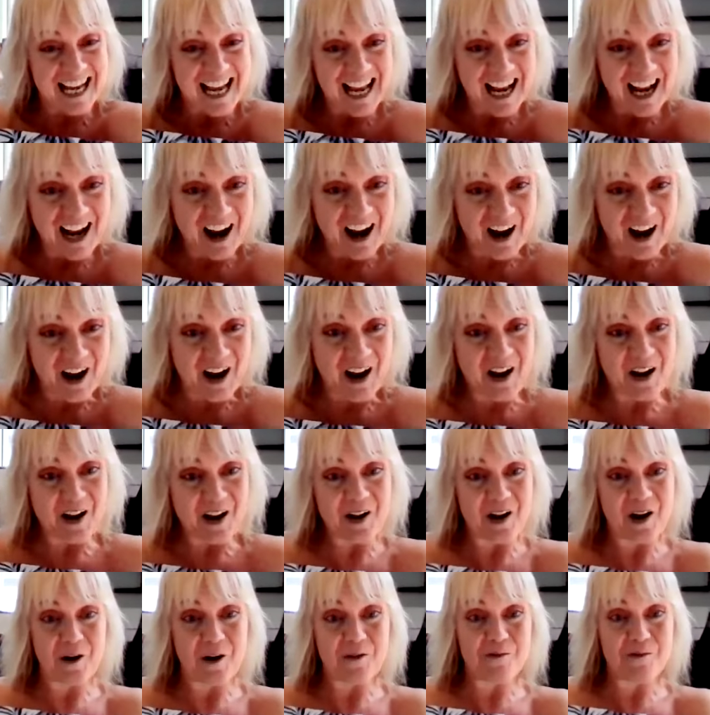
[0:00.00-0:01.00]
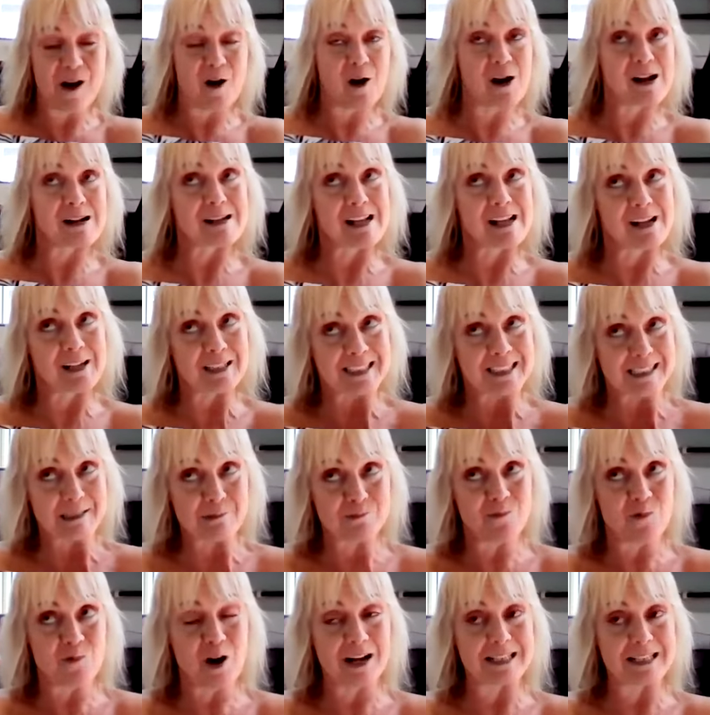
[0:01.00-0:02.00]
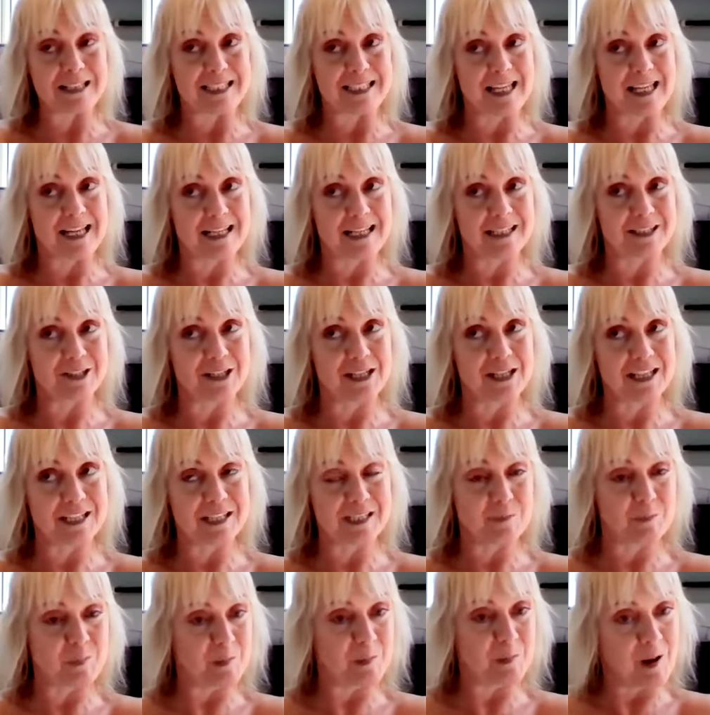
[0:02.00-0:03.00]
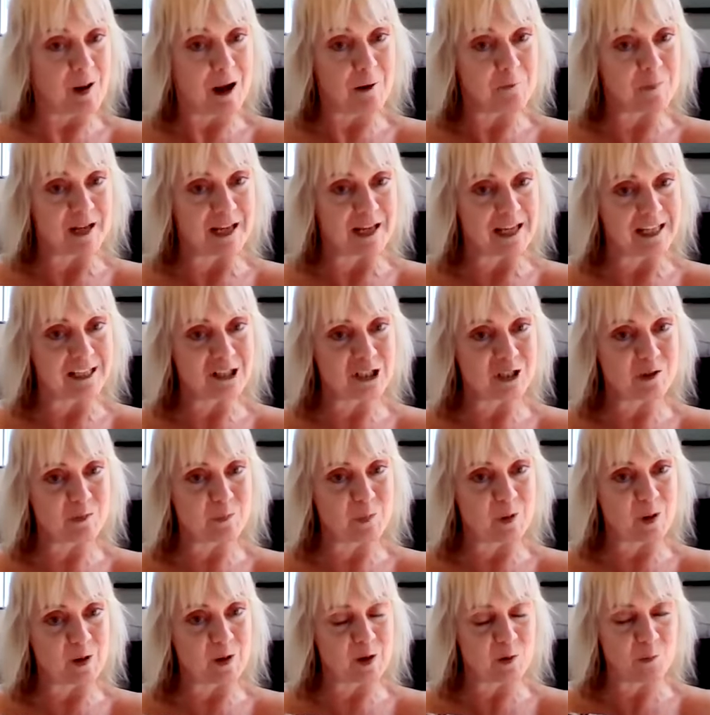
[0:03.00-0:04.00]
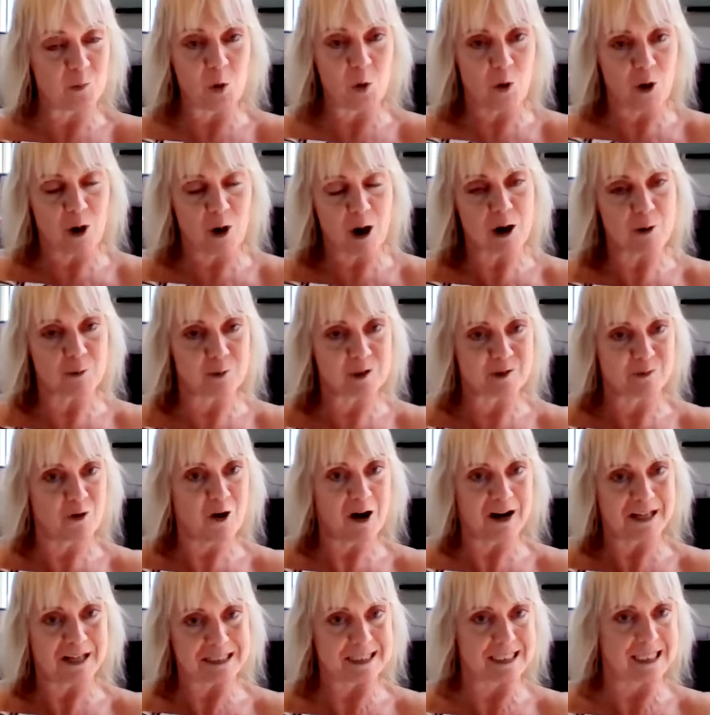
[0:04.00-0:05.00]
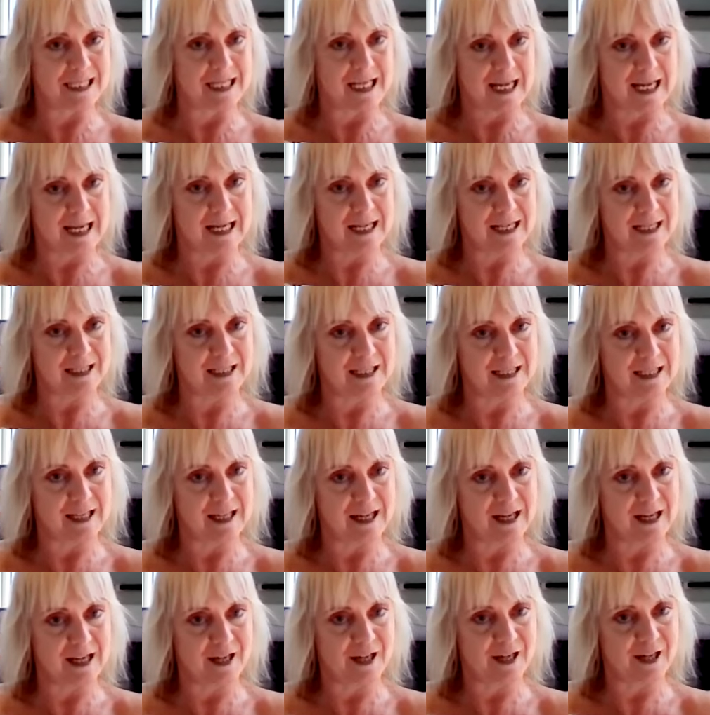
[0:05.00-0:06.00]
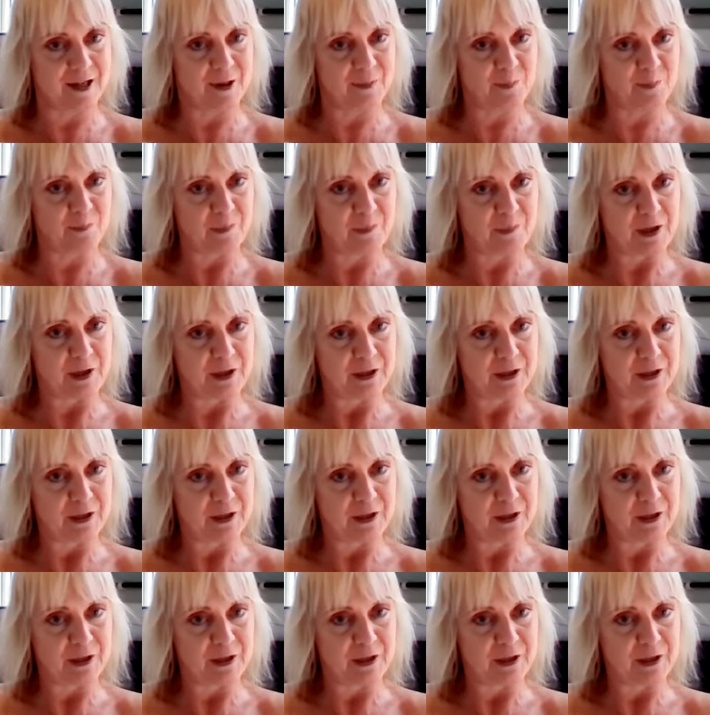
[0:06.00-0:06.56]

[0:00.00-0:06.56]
I didn't write it initially to be published, but the more I was writing it, I